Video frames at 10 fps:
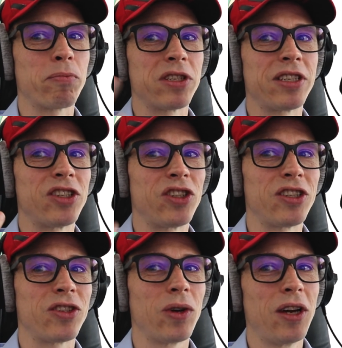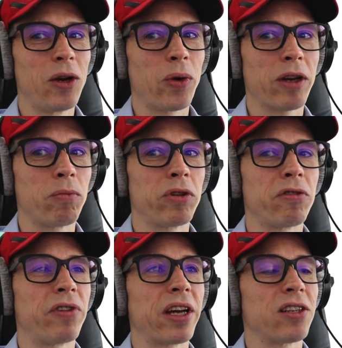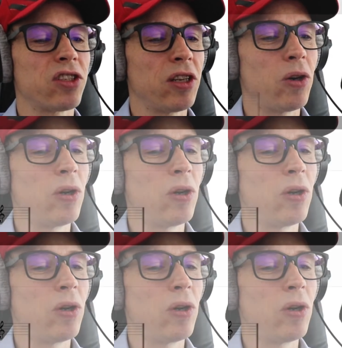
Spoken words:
positions where you can put your fingers. So